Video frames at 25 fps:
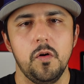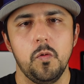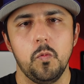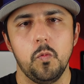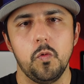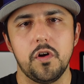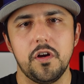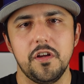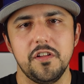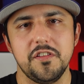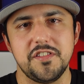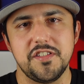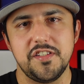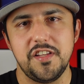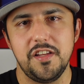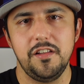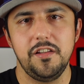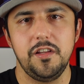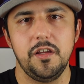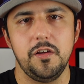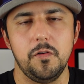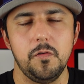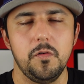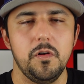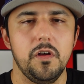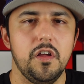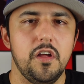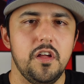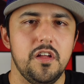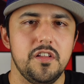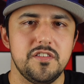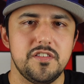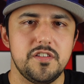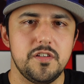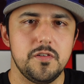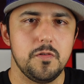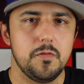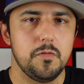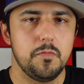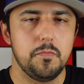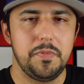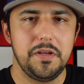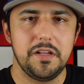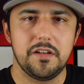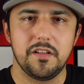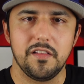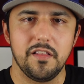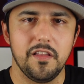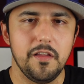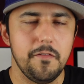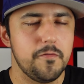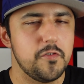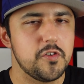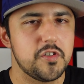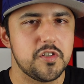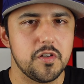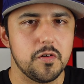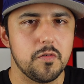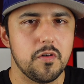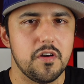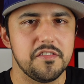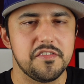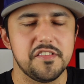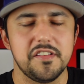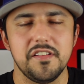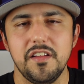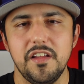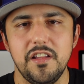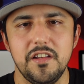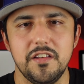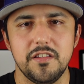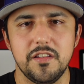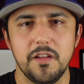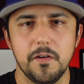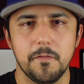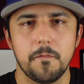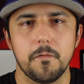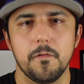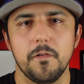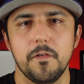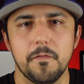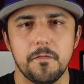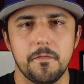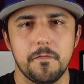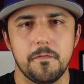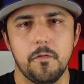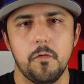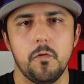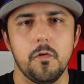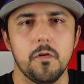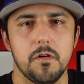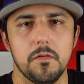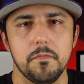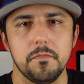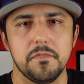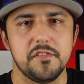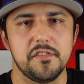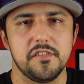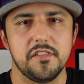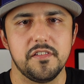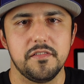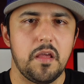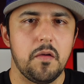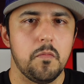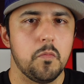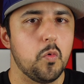will continue to be delivered to us in different forms.